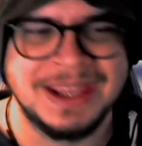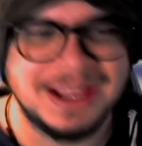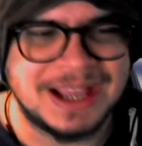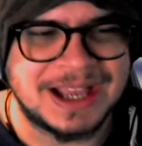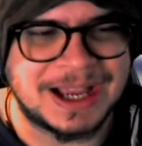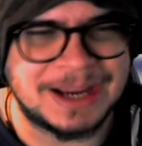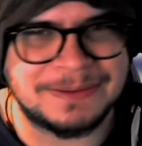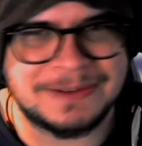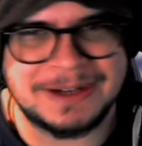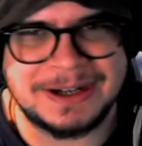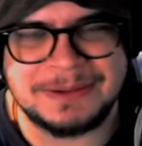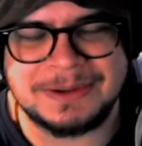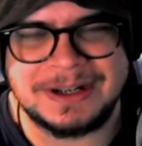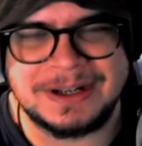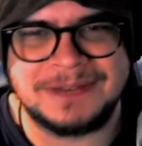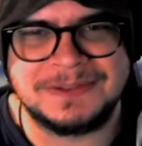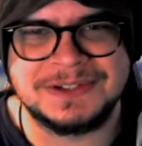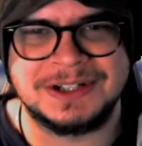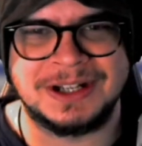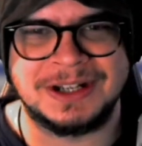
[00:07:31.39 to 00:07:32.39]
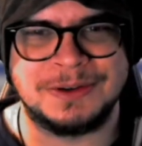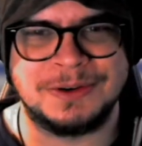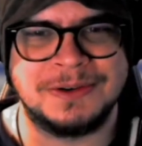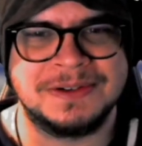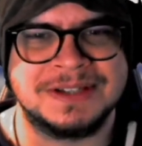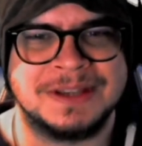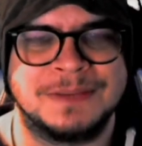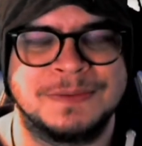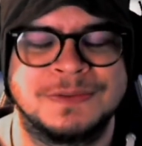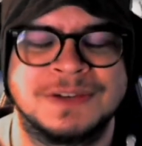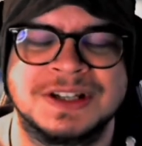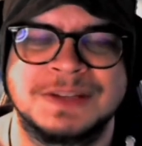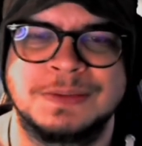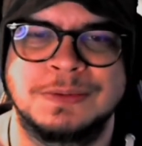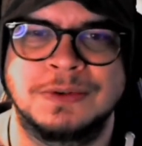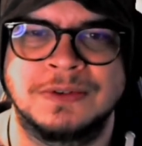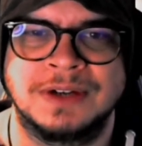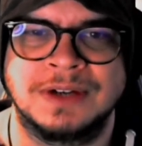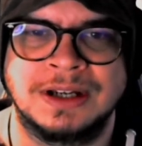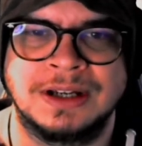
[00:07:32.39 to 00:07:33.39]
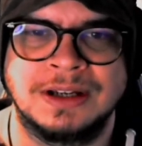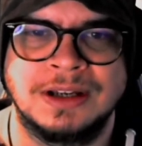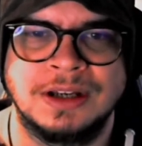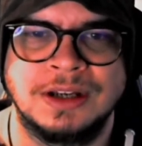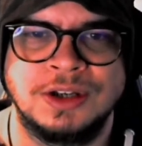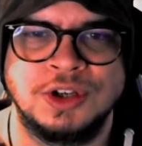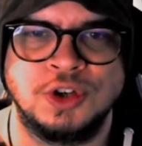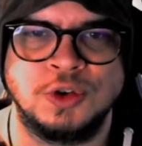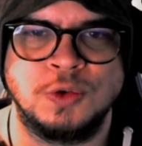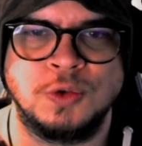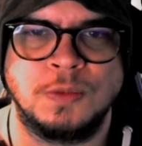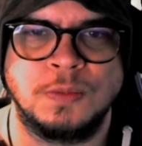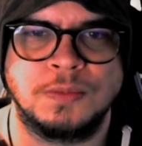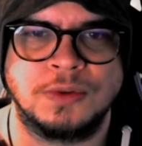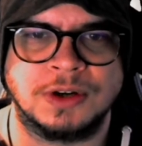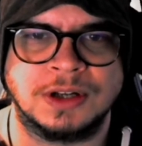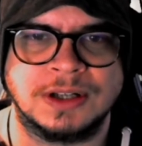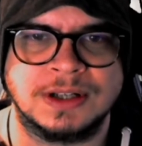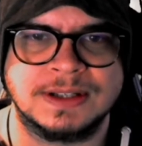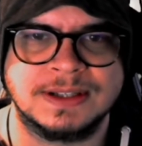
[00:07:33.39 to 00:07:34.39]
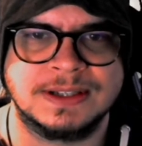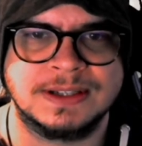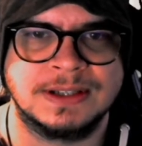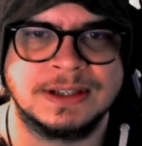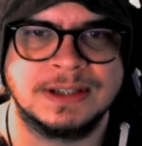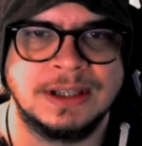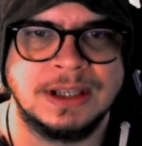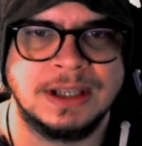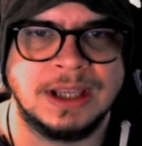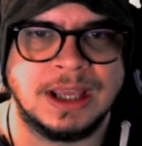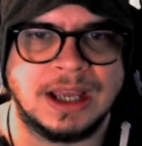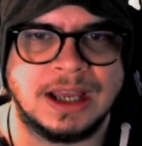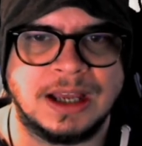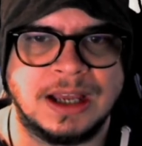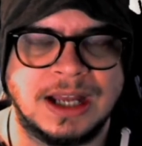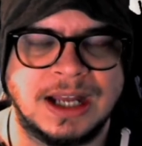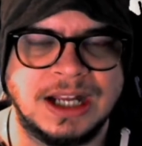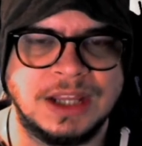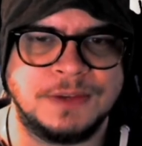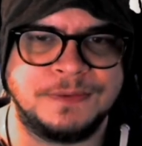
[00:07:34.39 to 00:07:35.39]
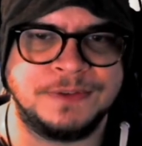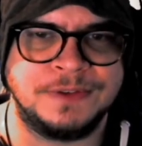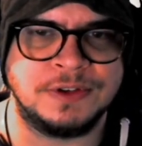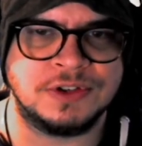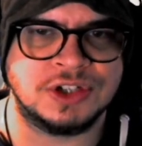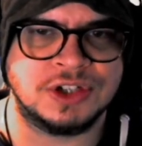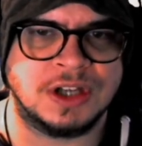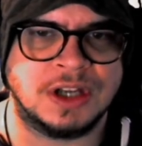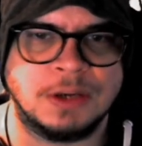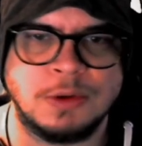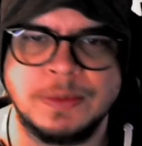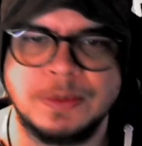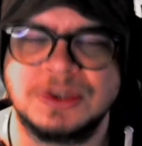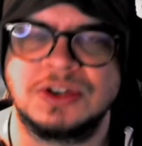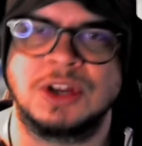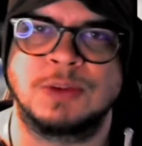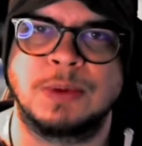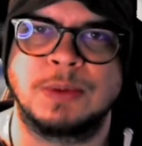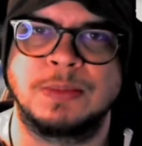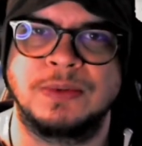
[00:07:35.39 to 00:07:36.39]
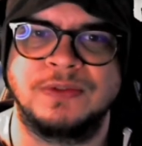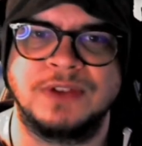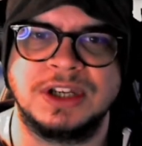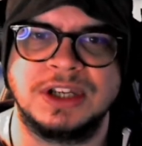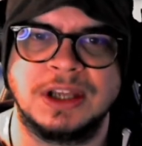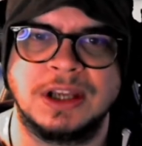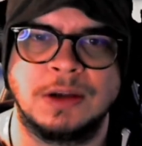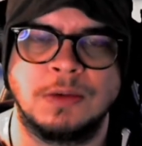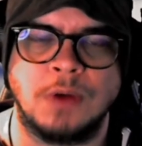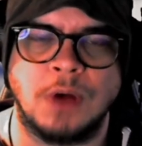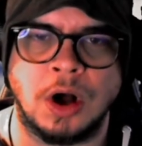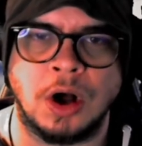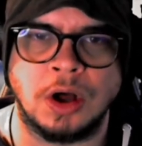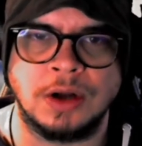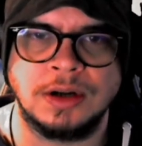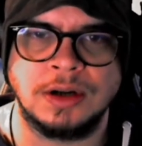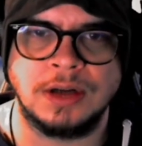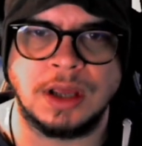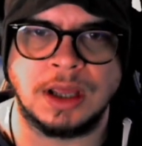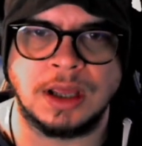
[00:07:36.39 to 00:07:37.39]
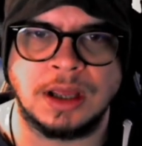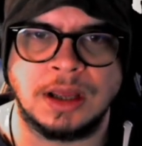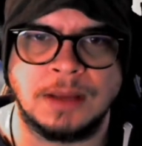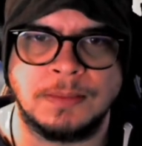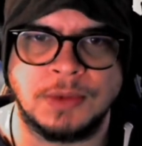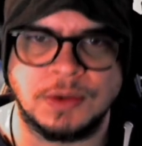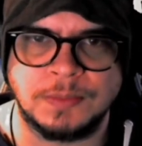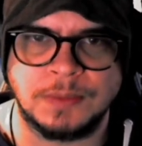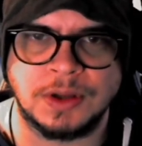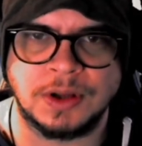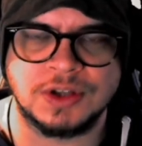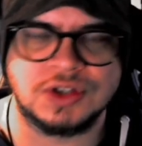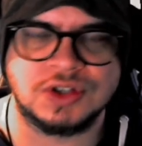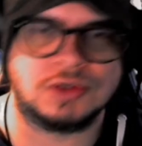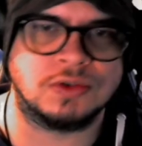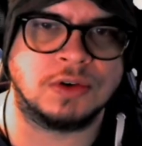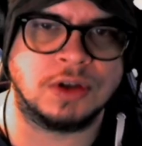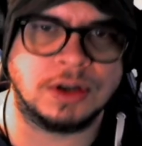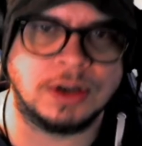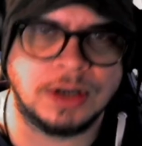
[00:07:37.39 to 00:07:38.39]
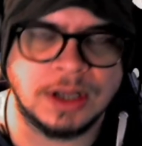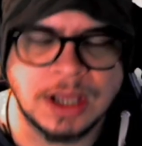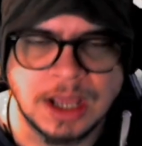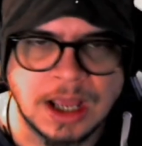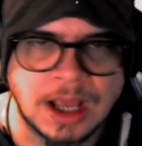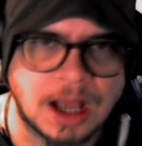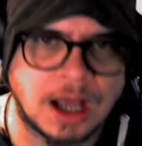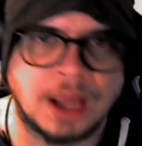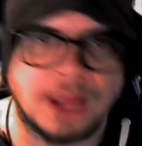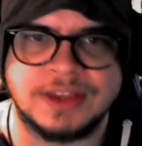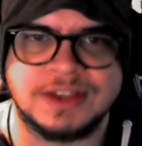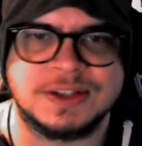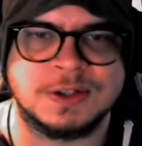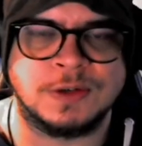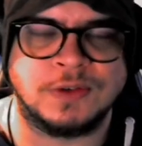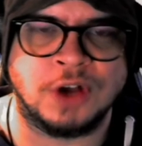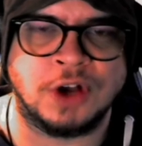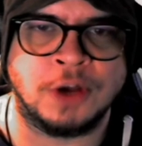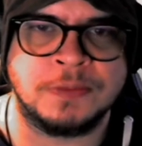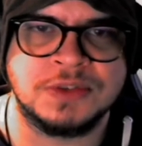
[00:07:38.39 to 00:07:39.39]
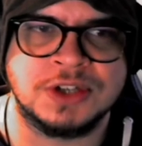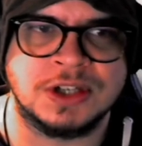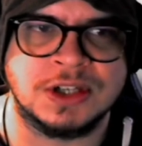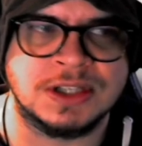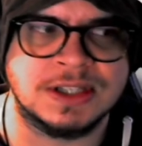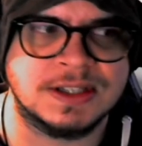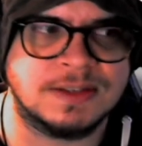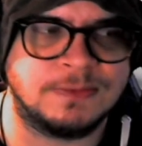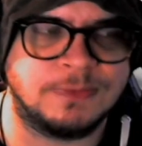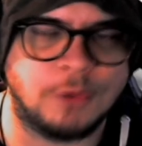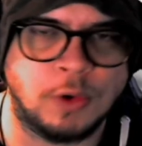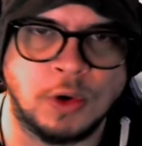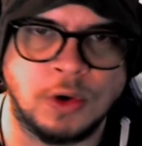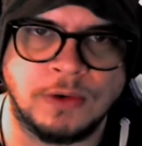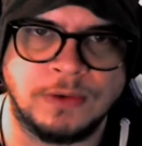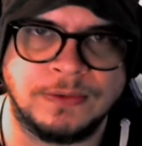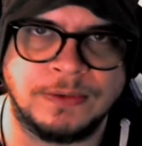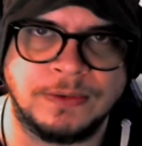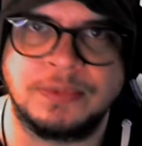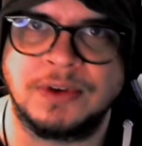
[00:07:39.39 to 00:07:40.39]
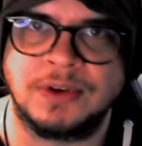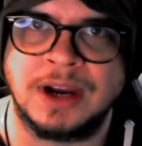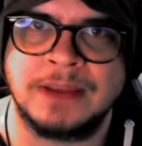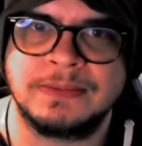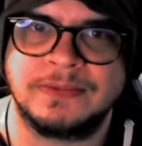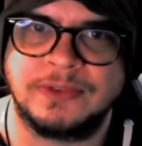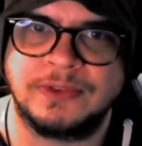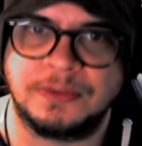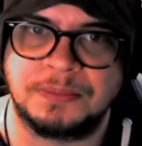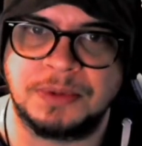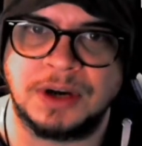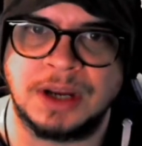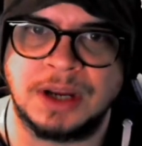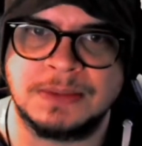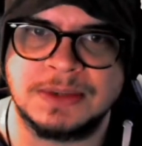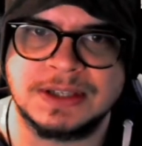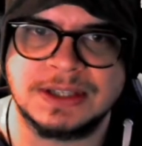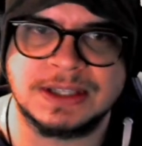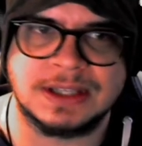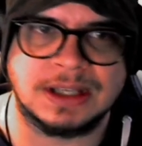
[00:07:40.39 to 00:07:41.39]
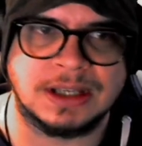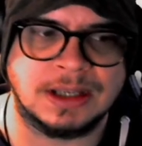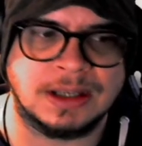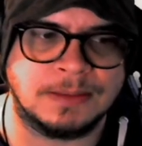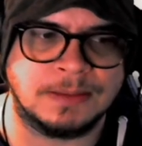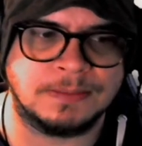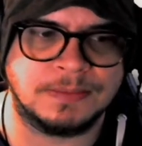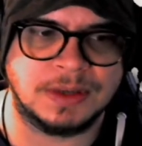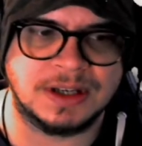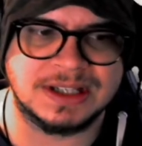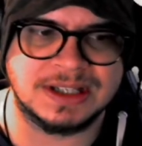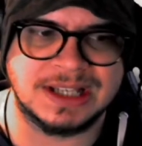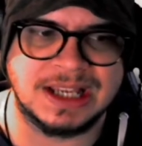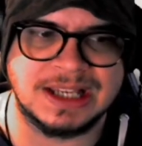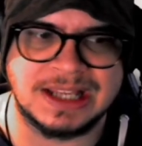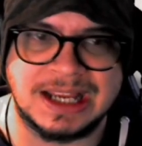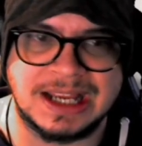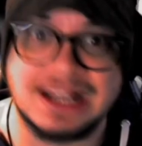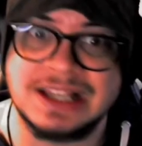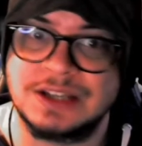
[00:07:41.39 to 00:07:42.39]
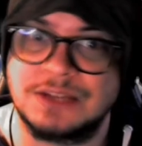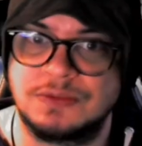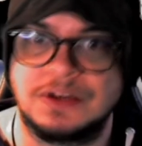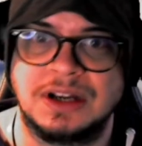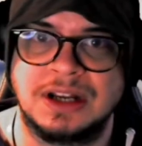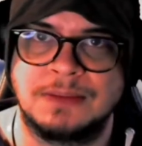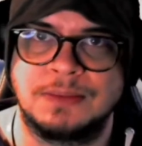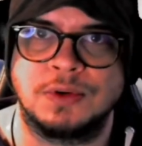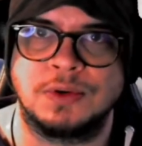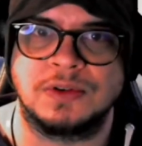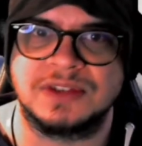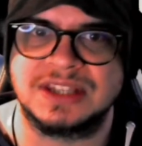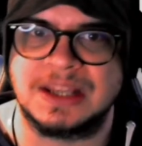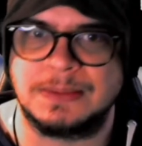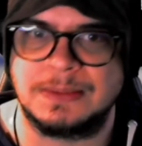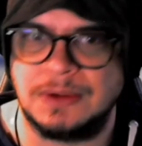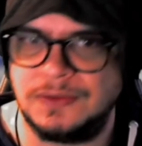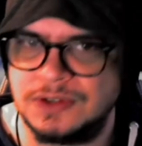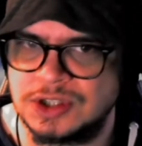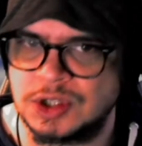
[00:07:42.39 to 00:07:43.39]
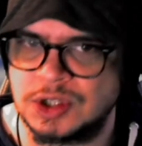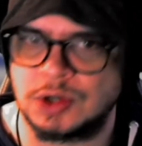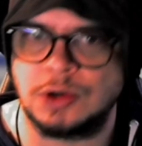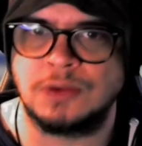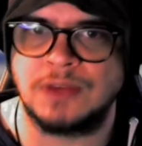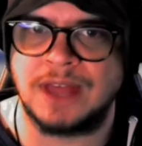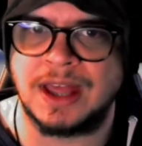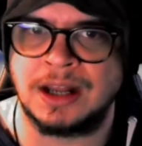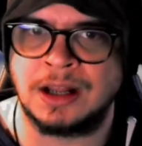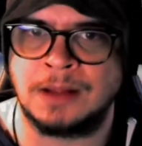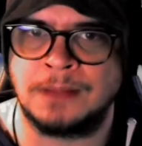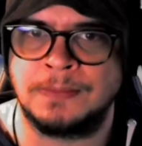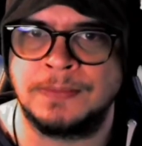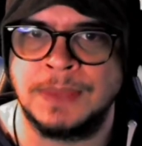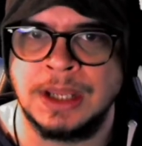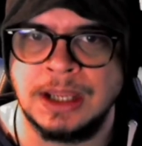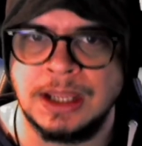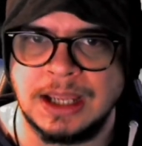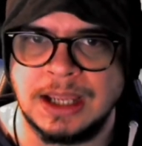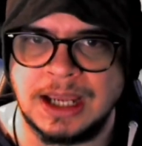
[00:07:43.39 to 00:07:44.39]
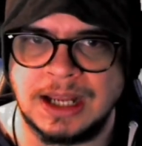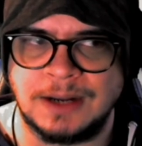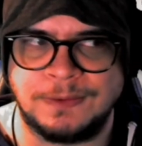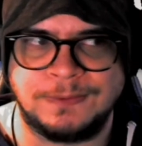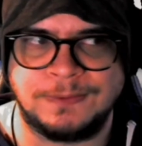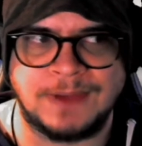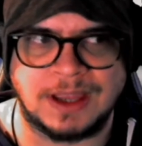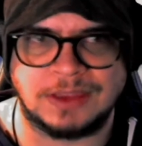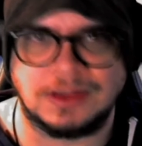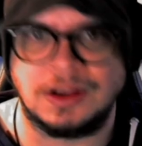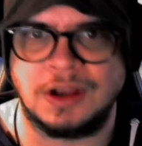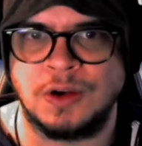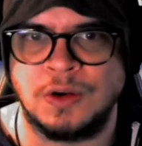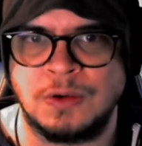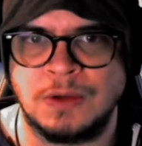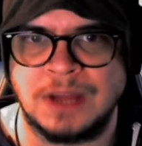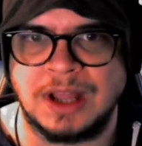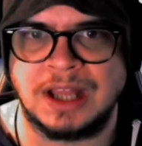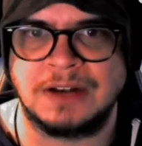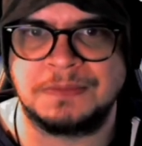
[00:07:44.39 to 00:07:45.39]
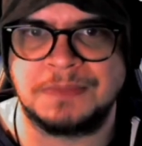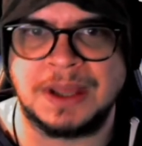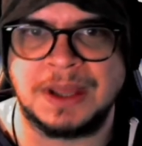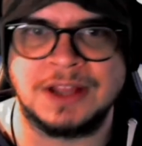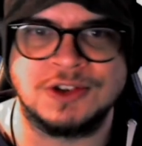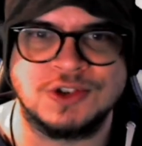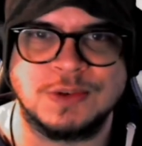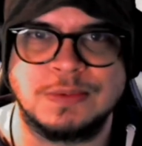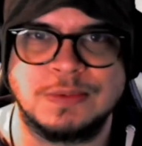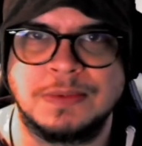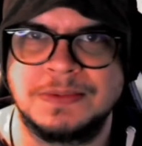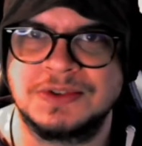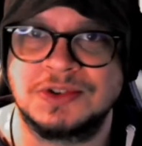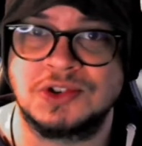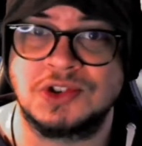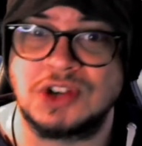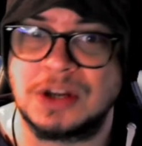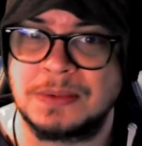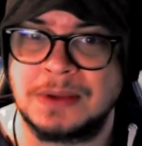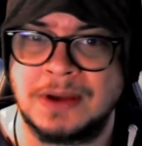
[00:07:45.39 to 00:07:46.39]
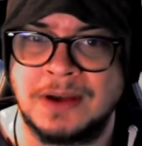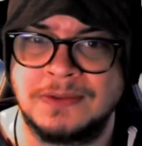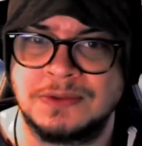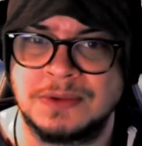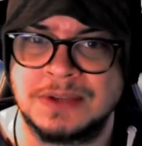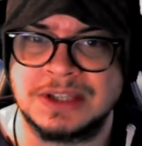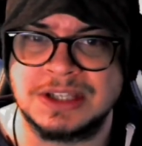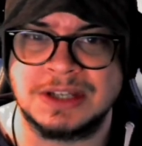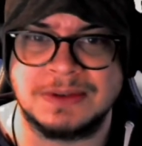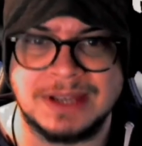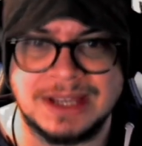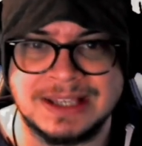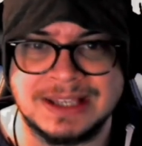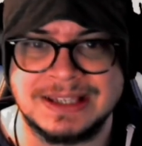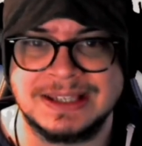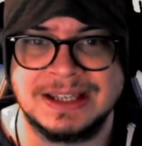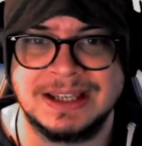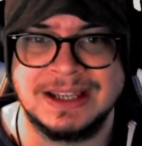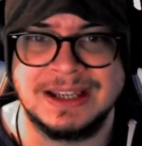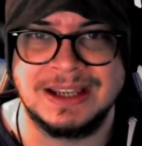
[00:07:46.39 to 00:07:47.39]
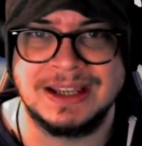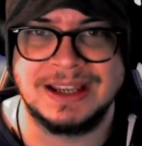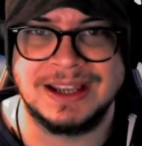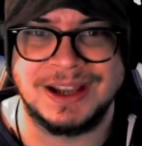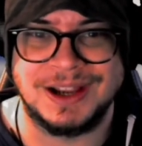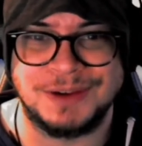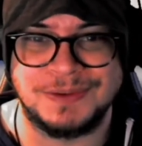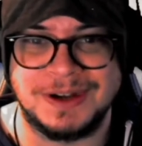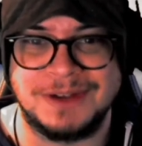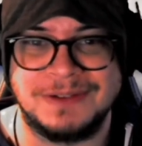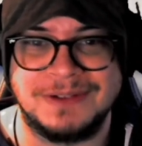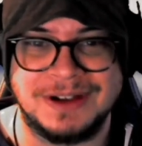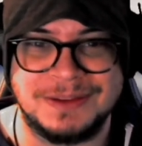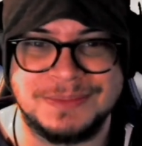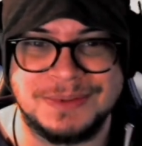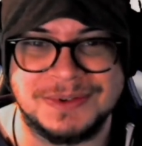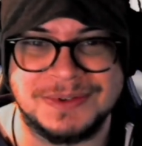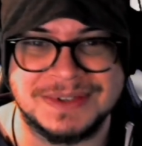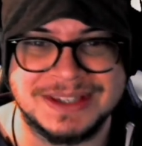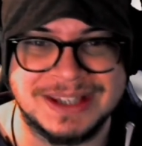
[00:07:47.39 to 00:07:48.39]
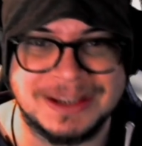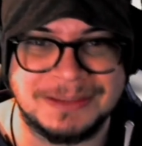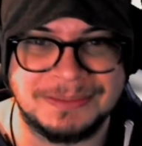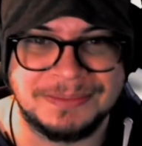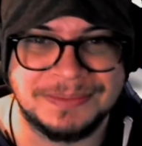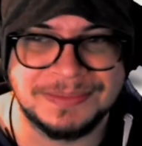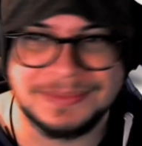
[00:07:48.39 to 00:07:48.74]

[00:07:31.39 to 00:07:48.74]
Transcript: I really would love to know. Always up for exploring new products. And in the future, I will be doing a proper video on Mod Podge or on other sort of options for primers, because it is a really important step. And if you screw that up, in effect, the whole kind of paint job will be screwed up afterwards. So it is a really, really important step.